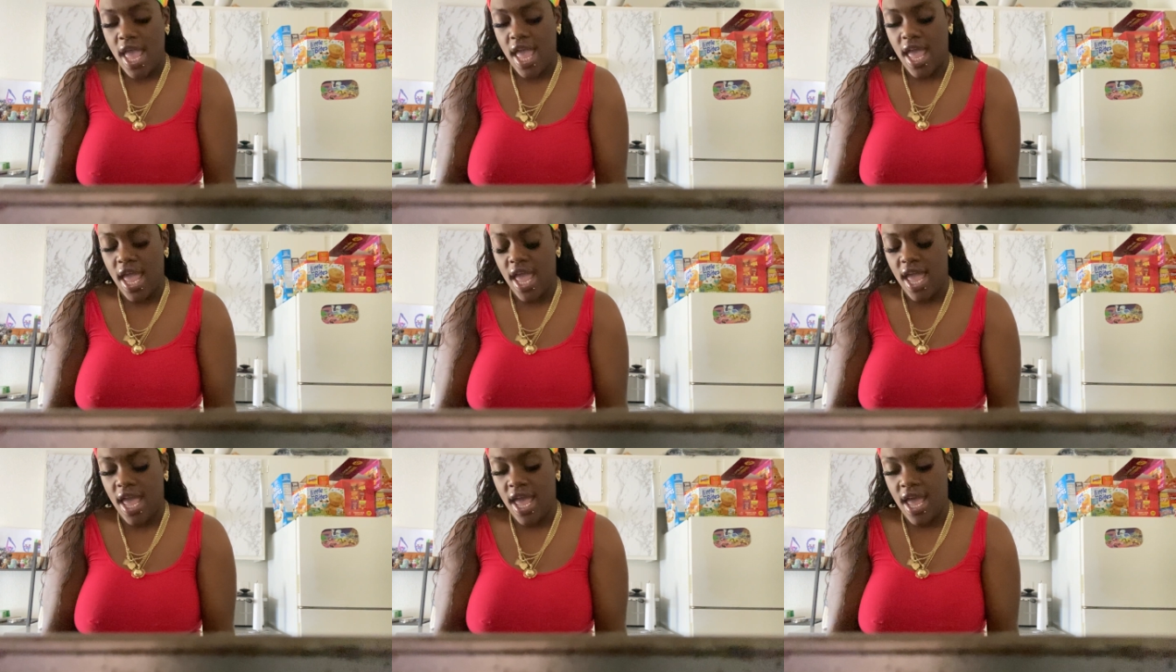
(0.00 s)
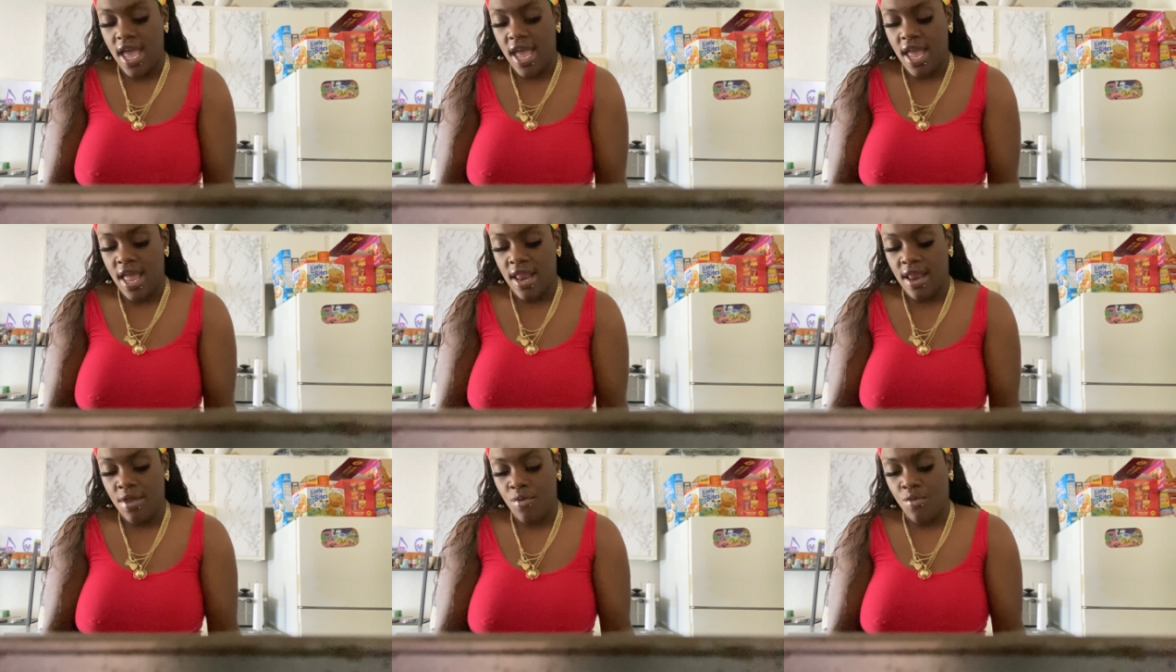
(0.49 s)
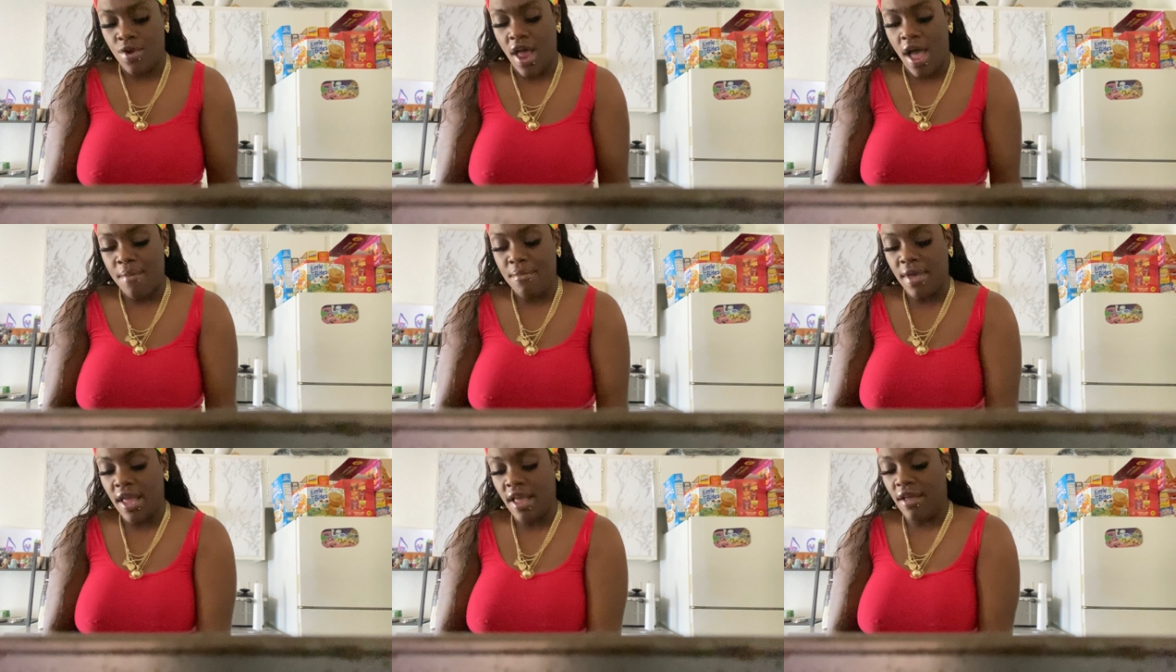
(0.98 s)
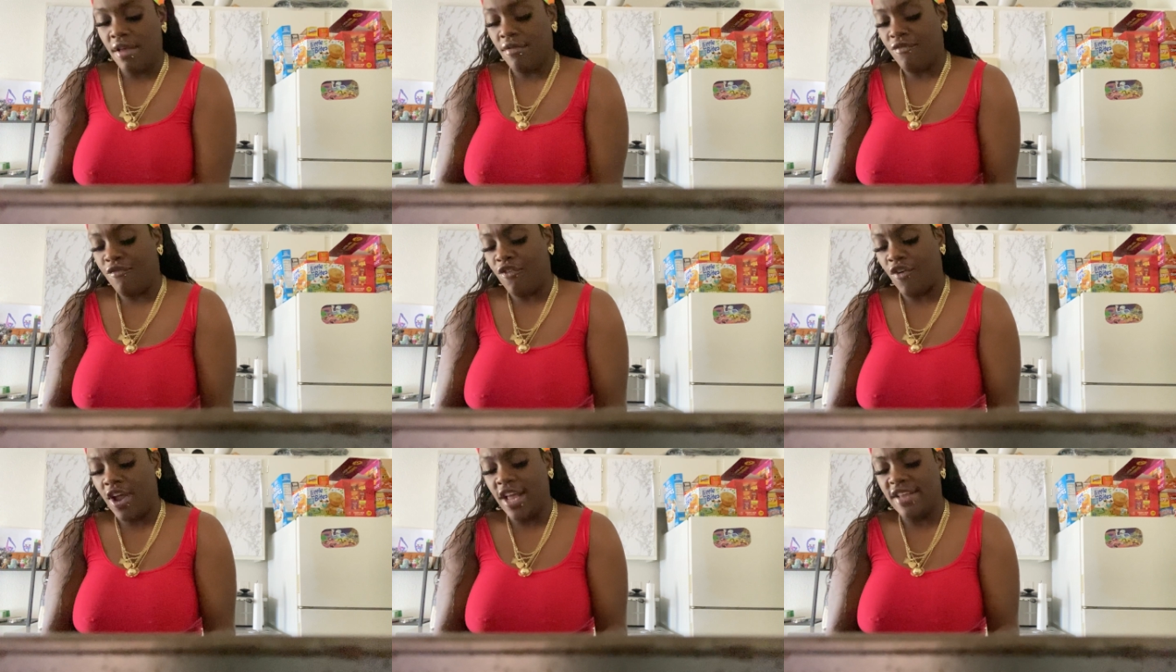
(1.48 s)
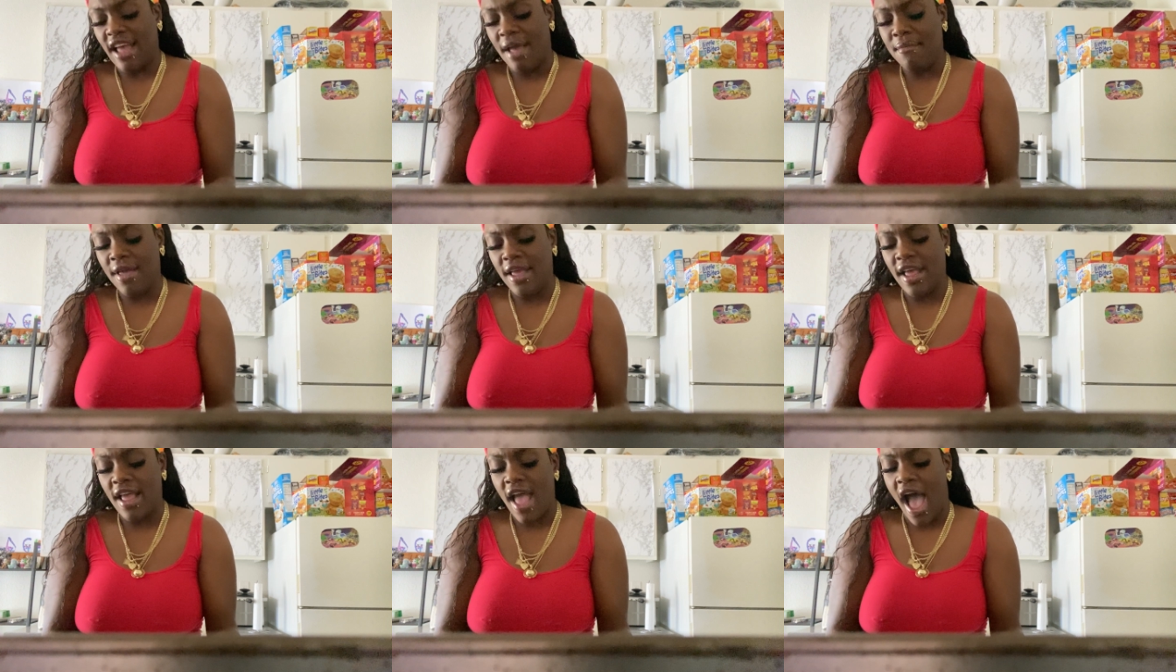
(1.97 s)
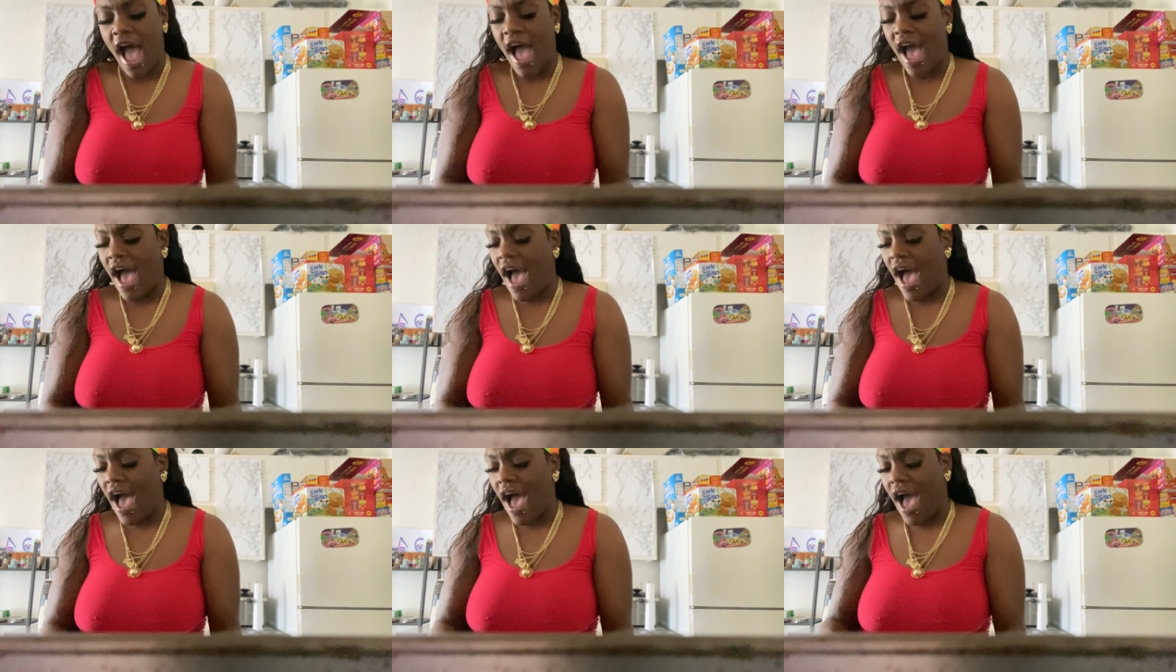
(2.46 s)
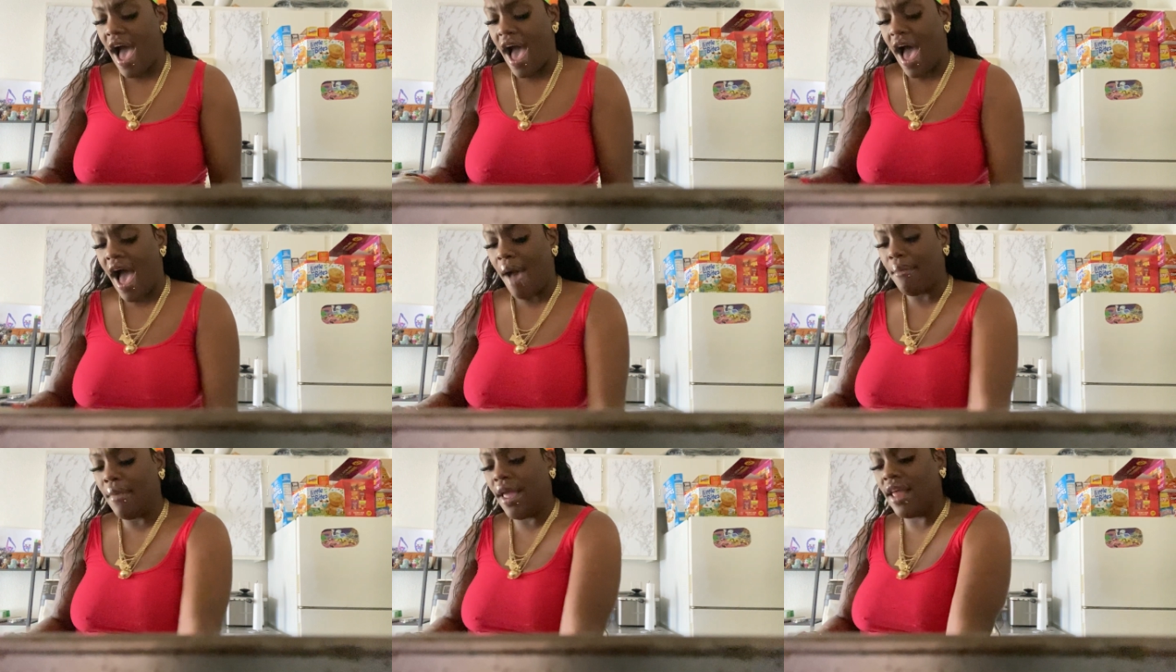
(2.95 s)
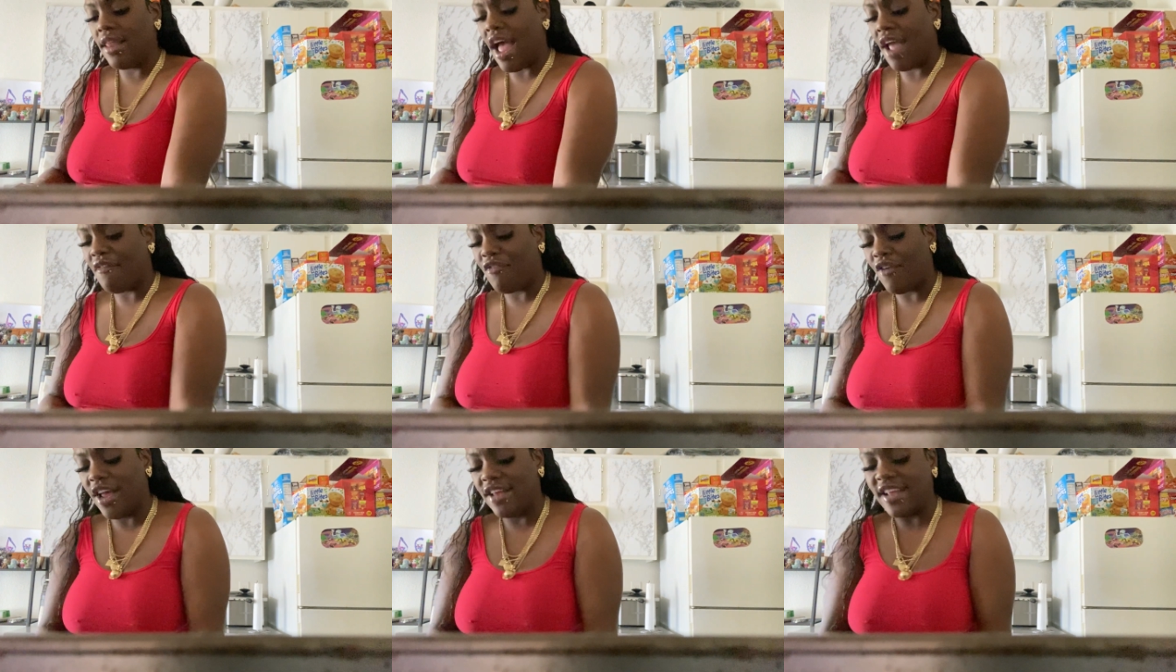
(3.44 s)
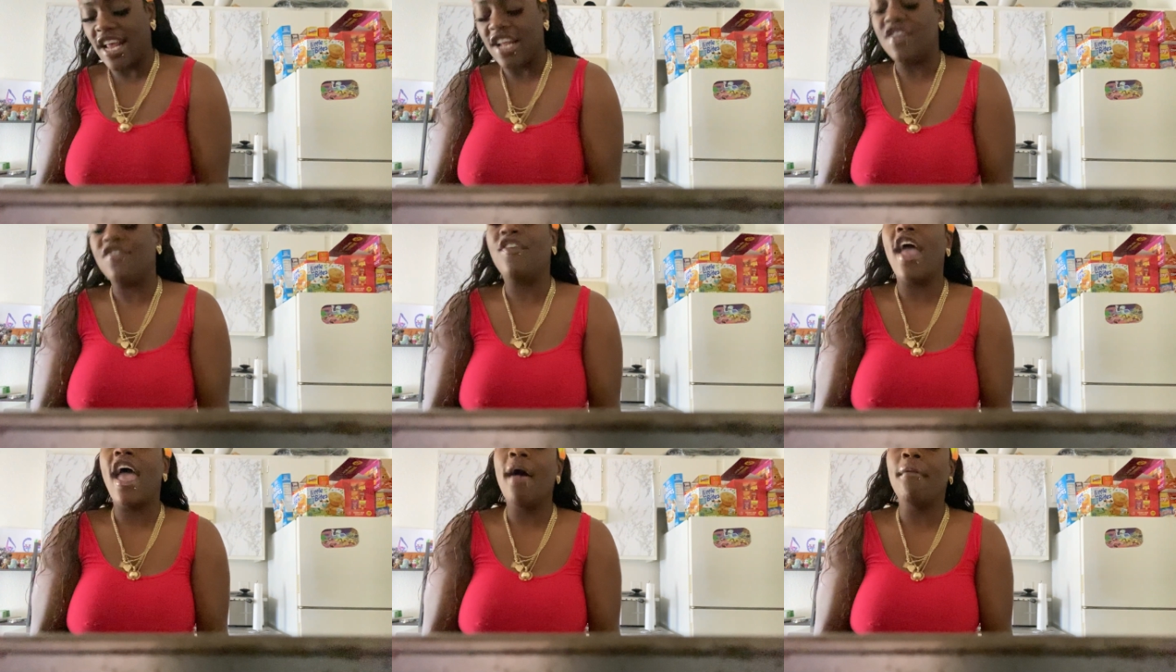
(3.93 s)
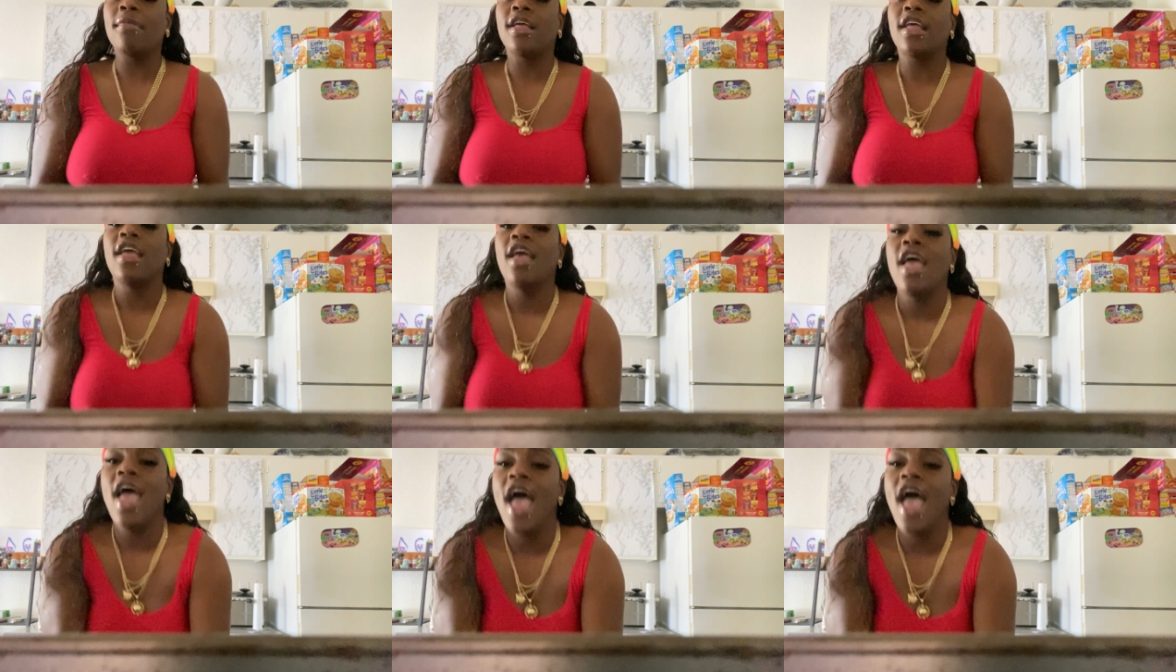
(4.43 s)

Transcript: and when I mean friends, I mean, I mean like friends like family.